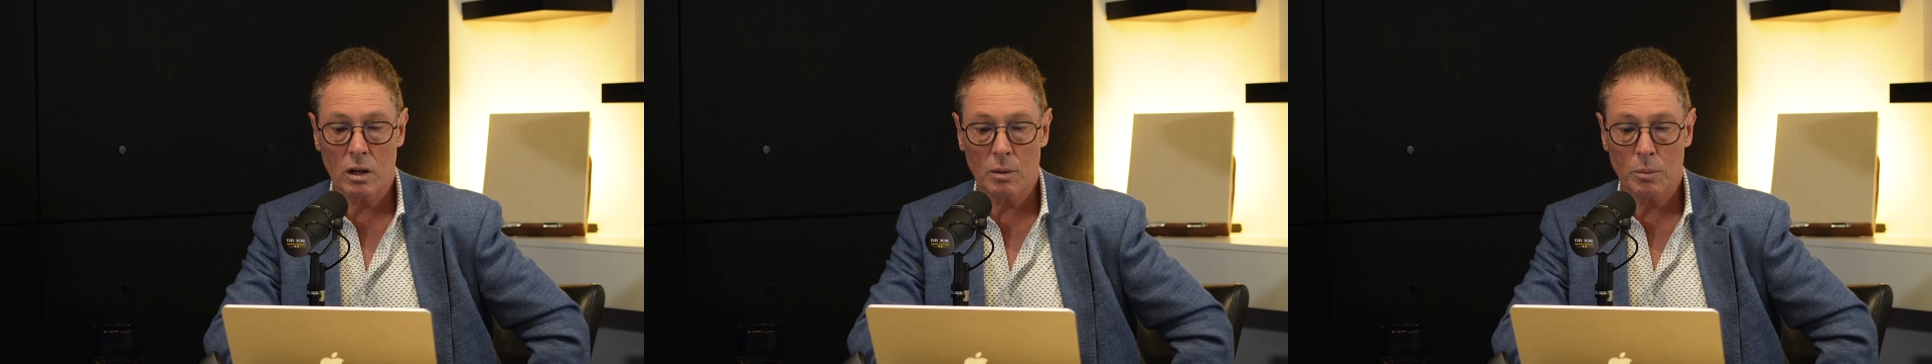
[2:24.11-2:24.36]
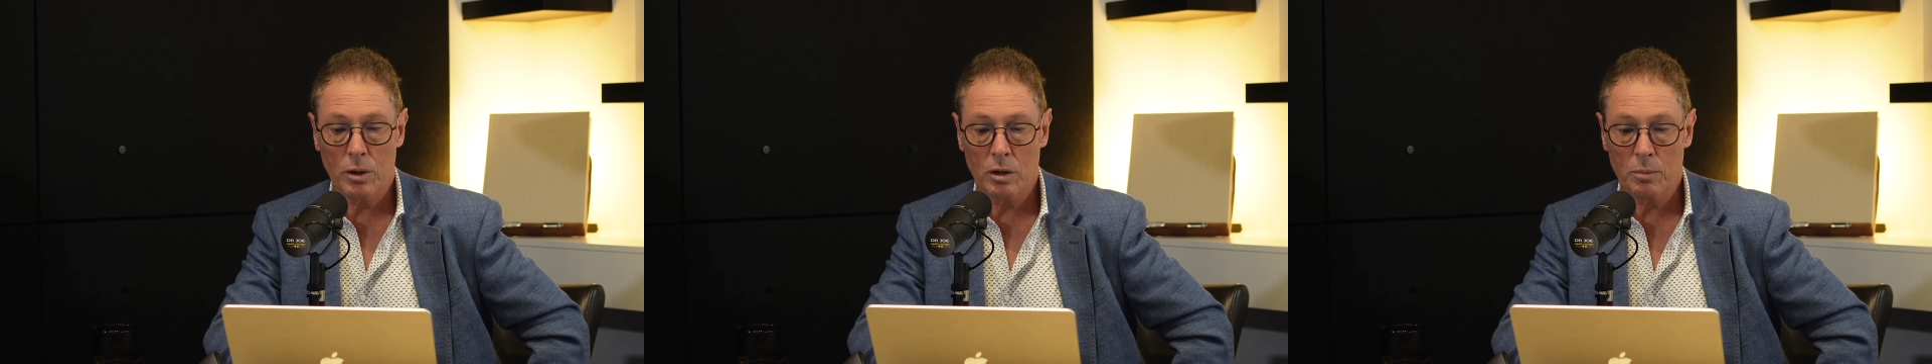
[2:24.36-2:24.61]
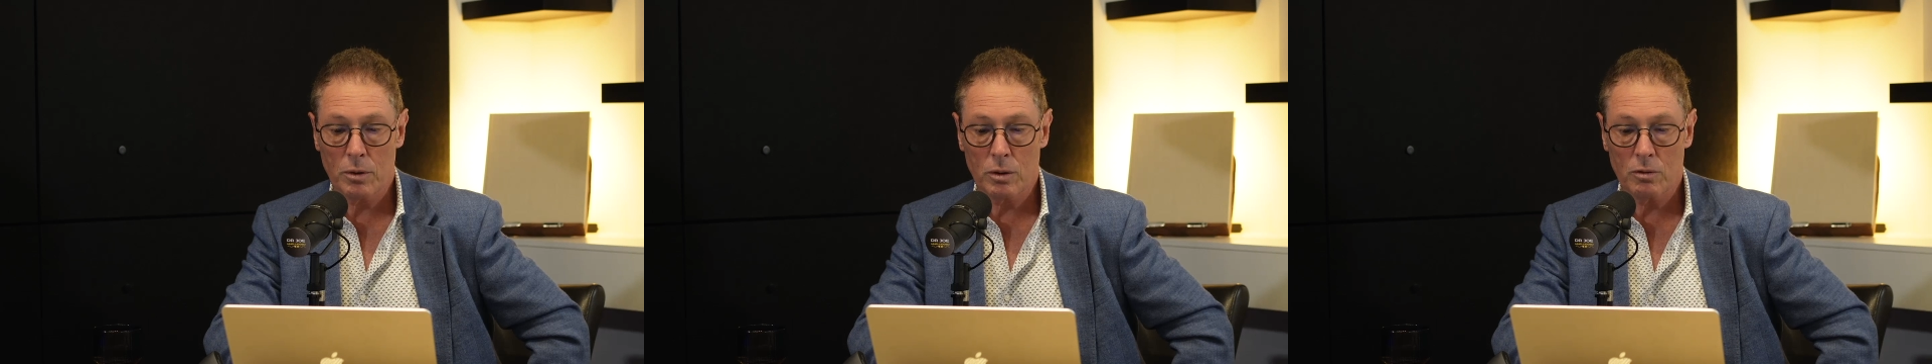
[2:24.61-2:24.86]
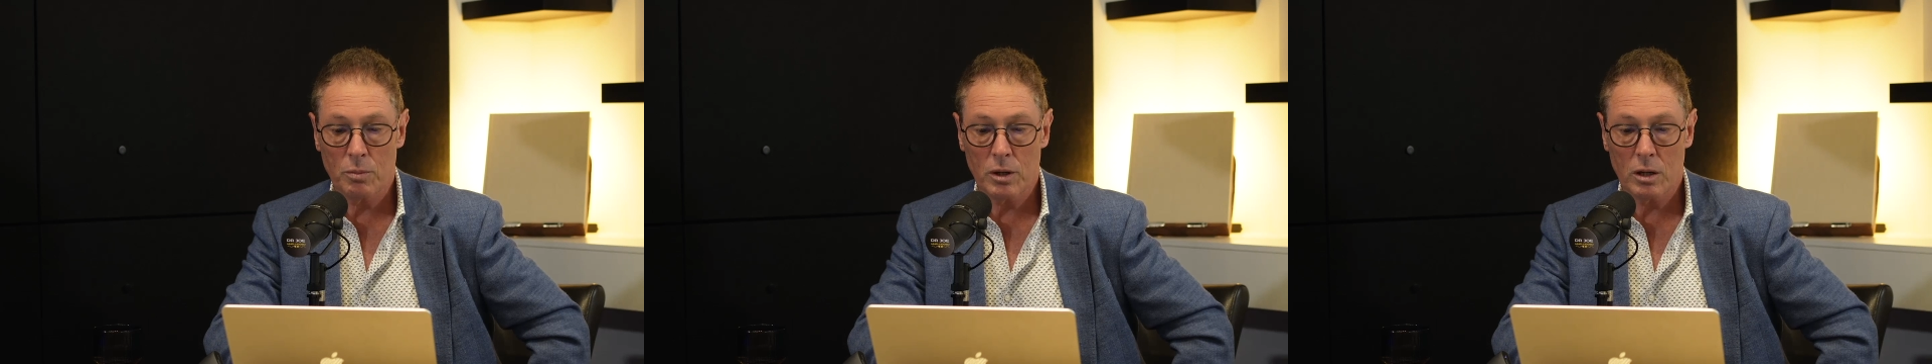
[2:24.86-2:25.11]
people
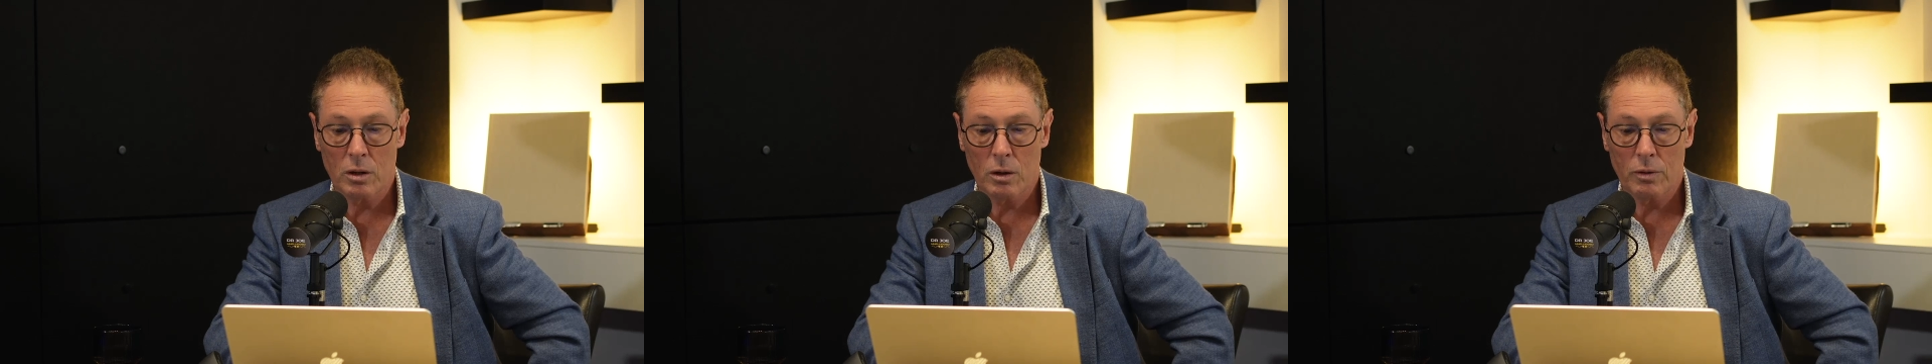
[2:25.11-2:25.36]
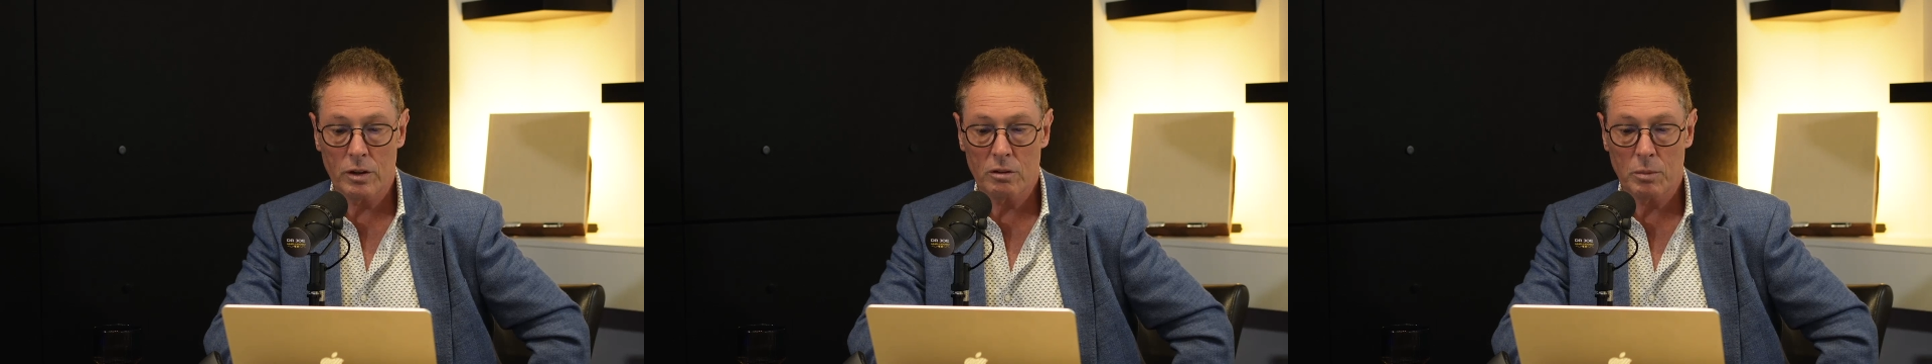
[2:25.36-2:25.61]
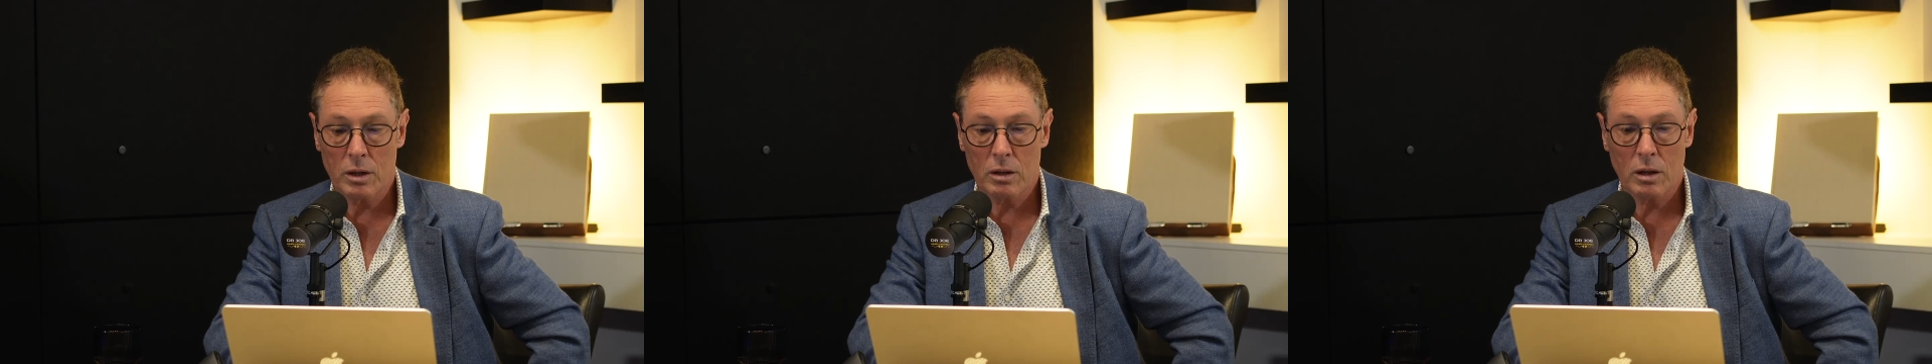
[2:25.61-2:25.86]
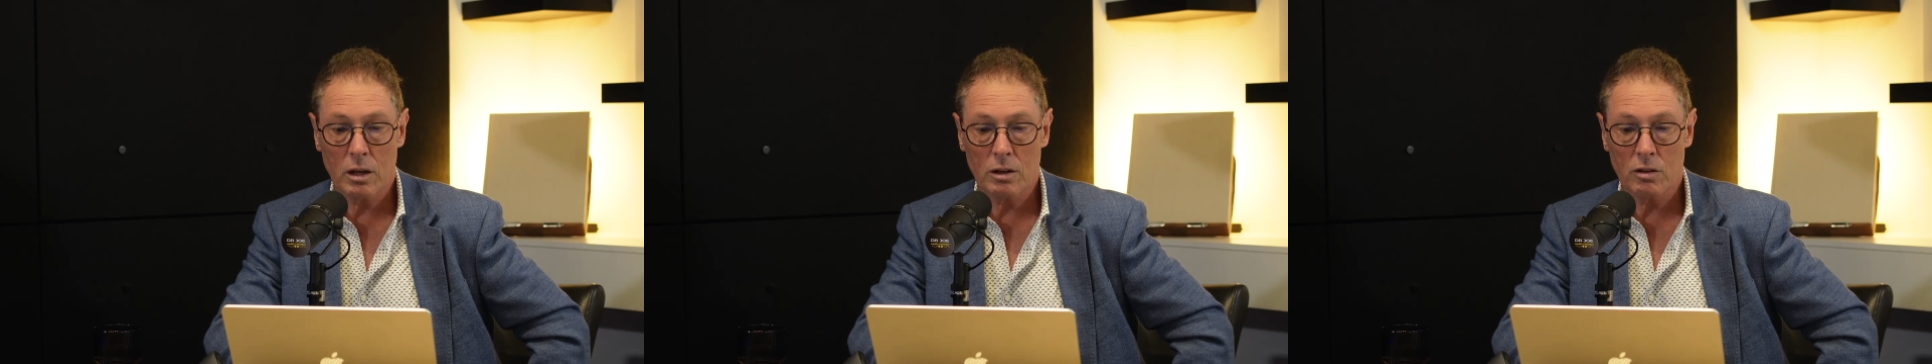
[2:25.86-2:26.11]
who've been on these
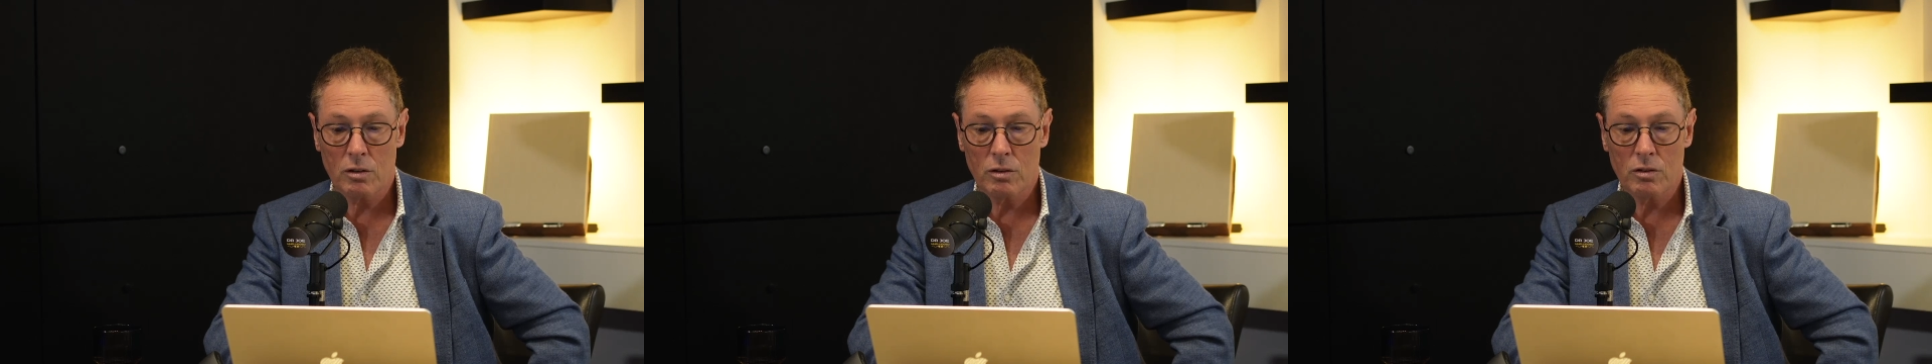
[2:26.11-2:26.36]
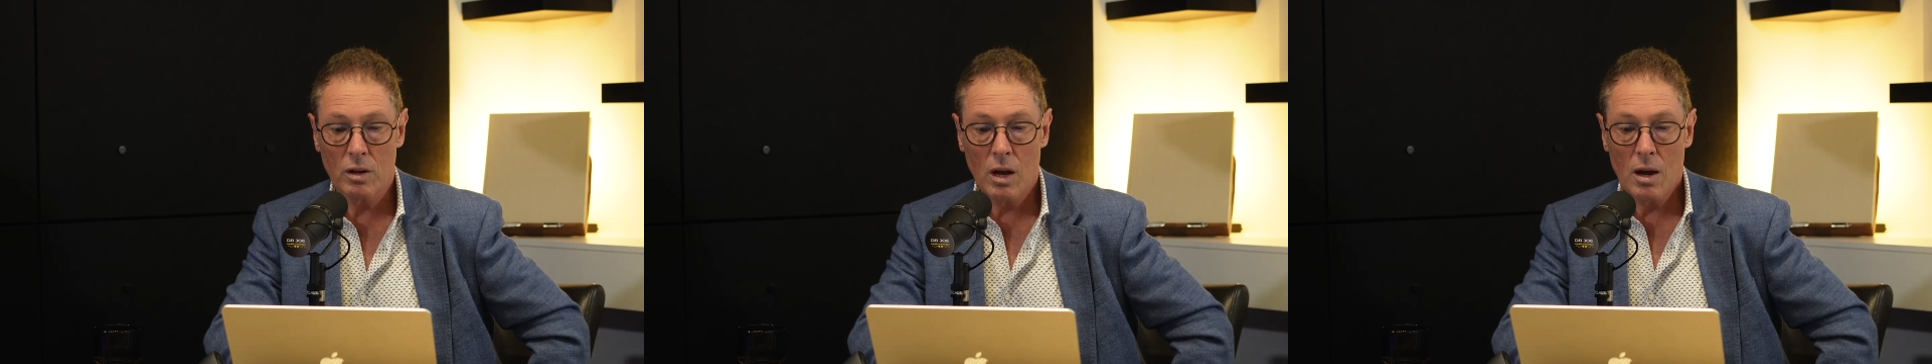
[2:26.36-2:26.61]
medications